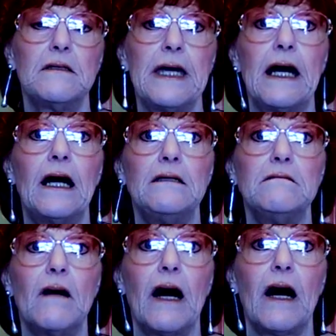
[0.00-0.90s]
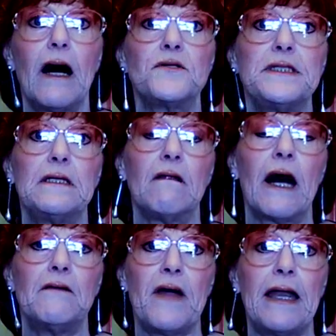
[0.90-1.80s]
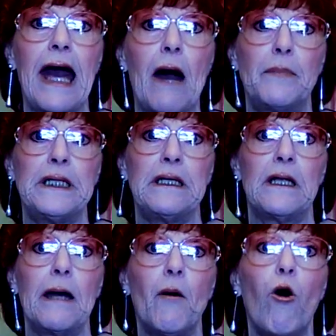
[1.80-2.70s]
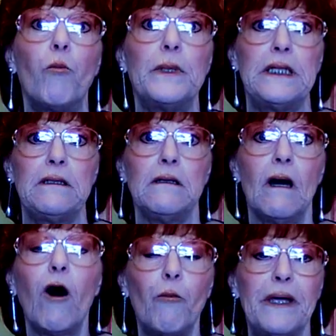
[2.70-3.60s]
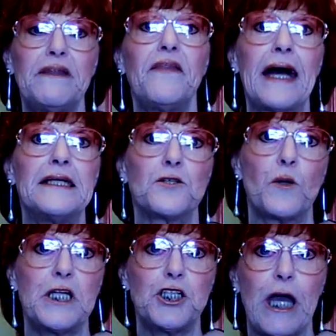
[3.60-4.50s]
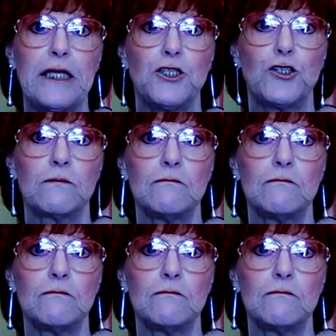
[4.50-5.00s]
and I don't see a lot of that happening, and I'm hoping that that is going to change.